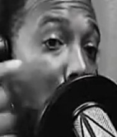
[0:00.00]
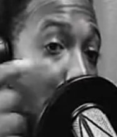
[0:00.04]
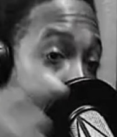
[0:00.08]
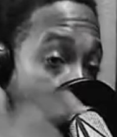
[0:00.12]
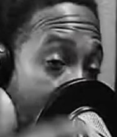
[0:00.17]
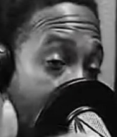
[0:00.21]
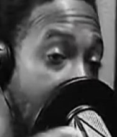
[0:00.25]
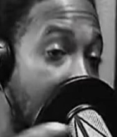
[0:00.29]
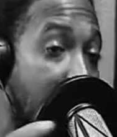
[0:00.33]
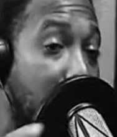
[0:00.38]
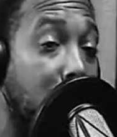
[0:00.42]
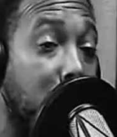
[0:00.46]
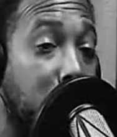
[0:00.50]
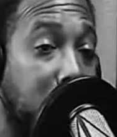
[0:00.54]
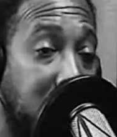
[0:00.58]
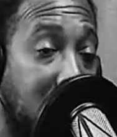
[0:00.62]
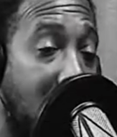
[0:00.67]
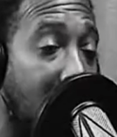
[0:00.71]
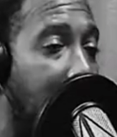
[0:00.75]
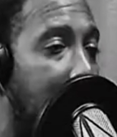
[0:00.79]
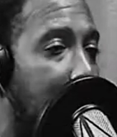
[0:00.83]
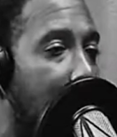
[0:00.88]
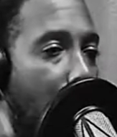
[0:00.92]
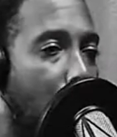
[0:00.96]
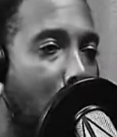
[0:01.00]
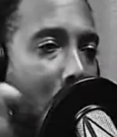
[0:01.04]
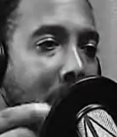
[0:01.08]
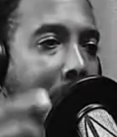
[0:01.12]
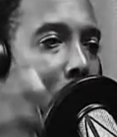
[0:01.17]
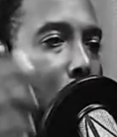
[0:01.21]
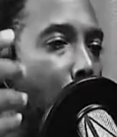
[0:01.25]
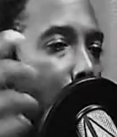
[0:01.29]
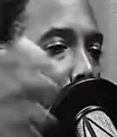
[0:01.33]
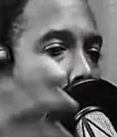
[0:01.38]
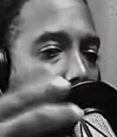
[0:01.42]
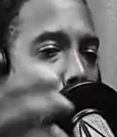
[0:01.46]
buying you some stock. No matter
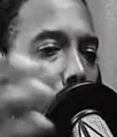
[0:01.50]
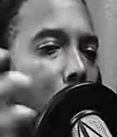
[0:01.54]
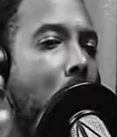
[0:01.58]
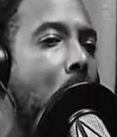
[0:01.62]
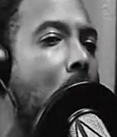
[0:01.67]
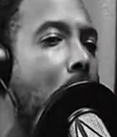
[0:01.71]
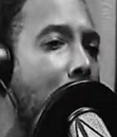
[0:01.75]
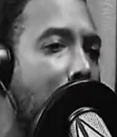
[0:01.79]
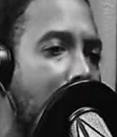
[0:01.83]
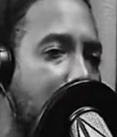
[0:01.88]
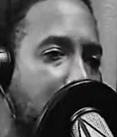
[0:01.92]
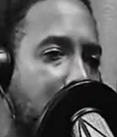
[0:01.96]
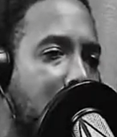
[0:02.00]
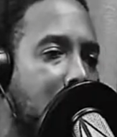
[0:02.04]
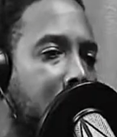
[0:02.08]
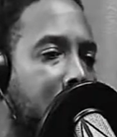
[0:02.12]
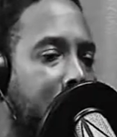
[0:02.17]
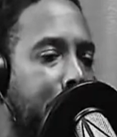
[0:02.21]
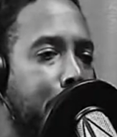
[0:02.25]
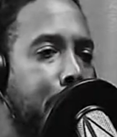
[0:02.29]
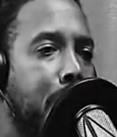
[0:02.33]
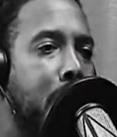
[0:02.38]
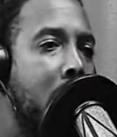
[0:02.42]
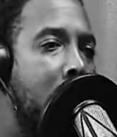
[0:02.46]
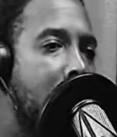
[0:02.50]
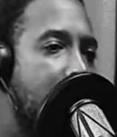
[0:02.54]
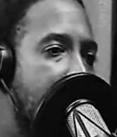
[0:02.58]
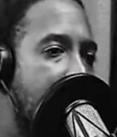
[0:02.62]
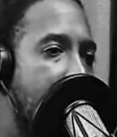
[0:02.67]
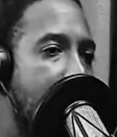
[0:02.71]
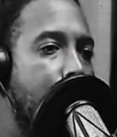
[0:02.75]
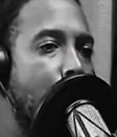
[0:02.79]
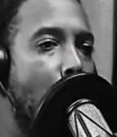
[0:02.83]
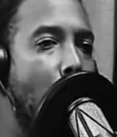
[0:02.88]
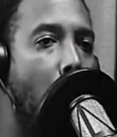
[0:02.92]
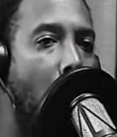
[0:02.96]
what. Look,
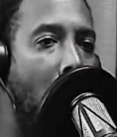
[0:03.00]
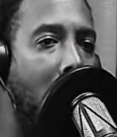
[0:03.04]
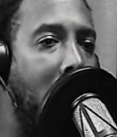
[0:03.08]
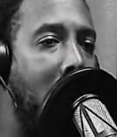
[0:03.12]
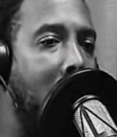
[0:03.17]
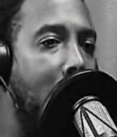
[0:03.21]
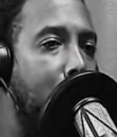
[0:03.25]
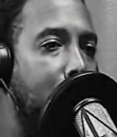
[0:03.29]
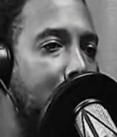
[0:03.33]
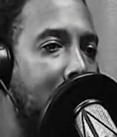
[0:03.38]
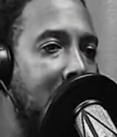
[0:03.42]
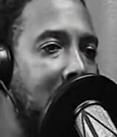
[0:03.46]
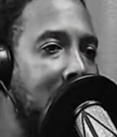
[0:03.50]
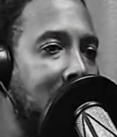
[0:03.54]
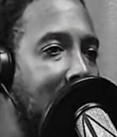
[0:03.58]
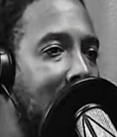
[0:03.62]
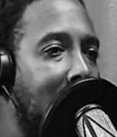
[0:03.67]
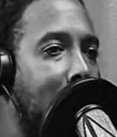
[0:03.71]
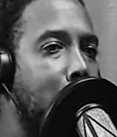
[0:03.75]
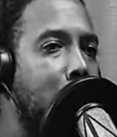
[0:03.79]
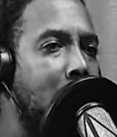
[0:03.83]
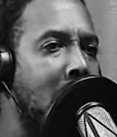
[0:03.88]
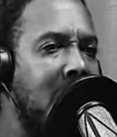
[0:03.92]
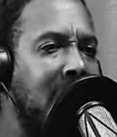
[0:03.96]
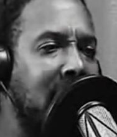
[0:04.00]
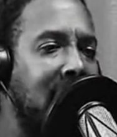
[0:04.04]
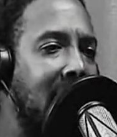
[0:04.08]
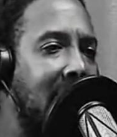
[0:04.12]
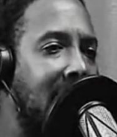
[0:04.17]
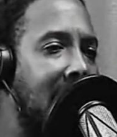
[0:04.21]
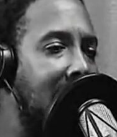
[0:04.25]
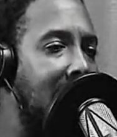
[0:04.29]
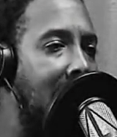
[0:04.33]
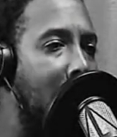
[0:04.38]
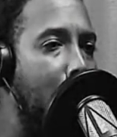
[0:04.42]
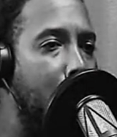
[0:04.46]
if you work at a place and let's say
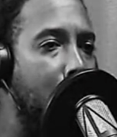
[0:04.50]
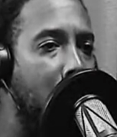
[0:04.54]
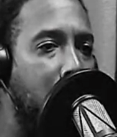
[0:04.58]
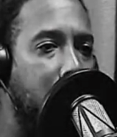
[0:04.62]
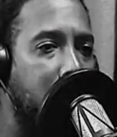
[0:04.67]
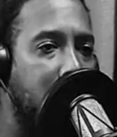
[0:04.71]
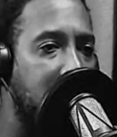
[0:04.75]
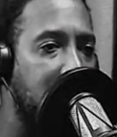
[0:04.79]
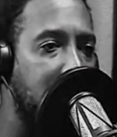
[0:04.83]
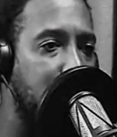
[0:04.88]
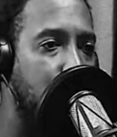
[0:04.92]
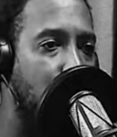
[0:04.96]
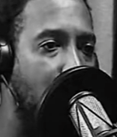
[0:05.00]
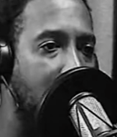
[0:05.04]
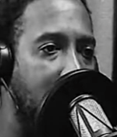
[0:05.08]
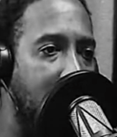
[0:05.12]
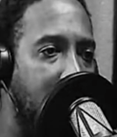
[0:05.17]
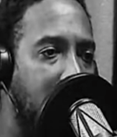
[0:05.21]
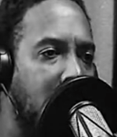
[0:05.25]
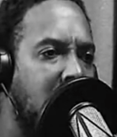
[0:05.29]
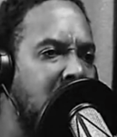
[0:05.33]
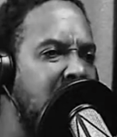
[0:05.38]
they're not publicly traded, look